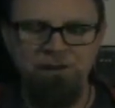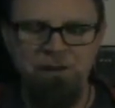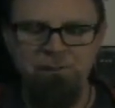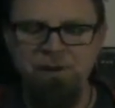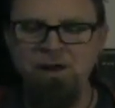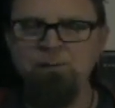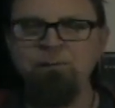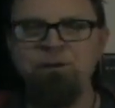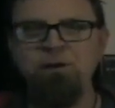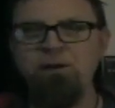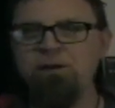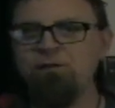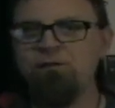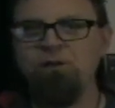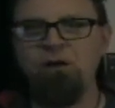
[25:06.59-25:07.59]
Leap M
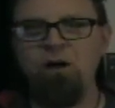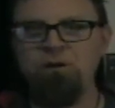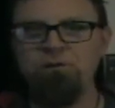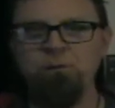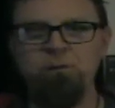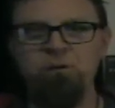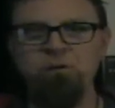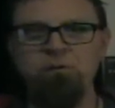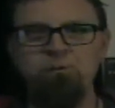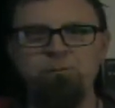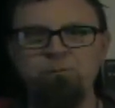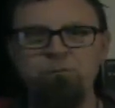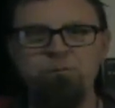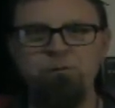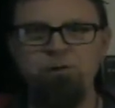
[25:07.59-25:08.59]
is awesome
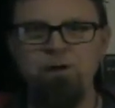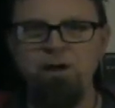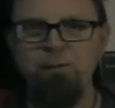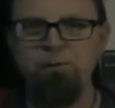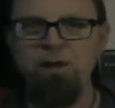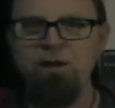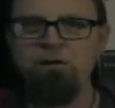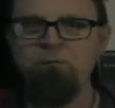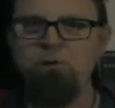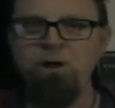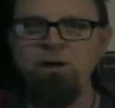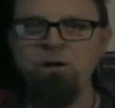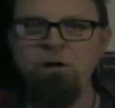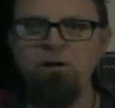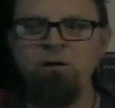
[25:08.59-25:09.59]
looking uh, black and
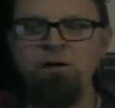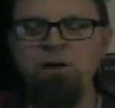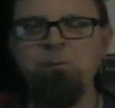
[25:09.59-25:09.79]
white art.